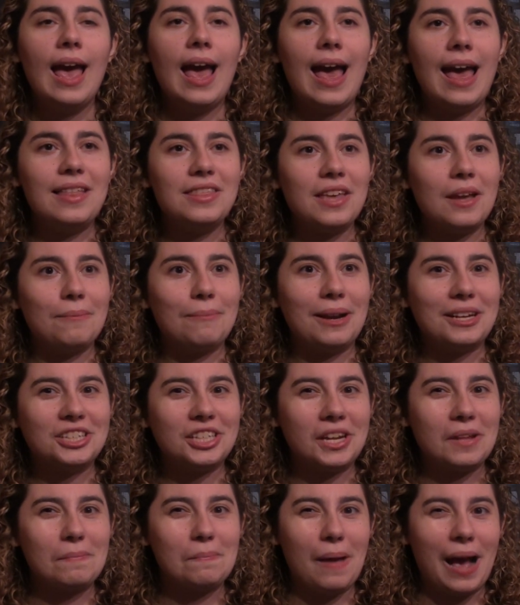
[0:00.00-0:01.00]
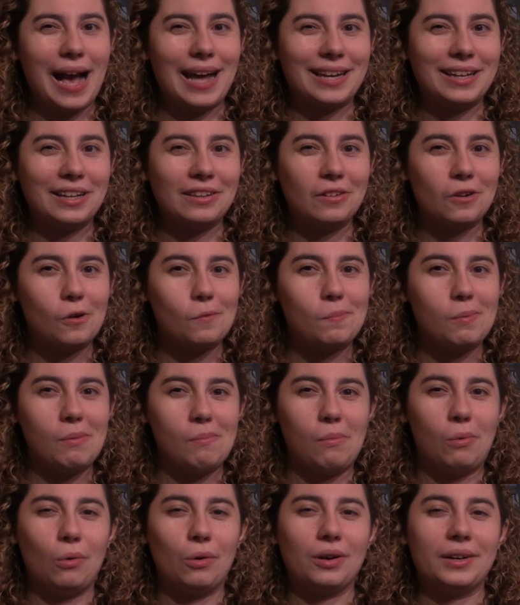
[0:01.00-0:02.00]
And they're mentioning Maddie a little
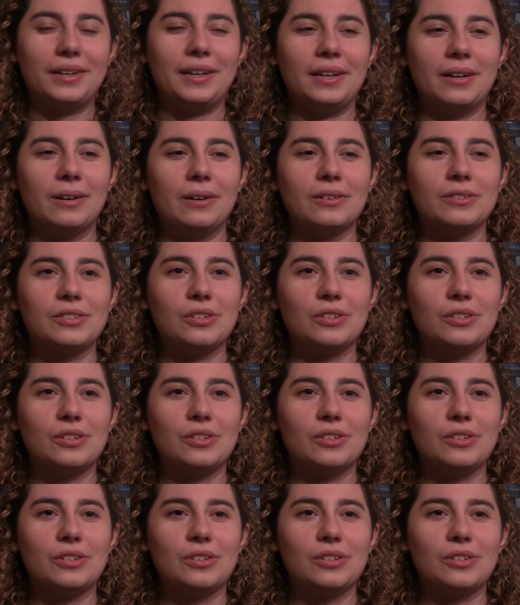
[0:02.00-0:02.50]
bit more here,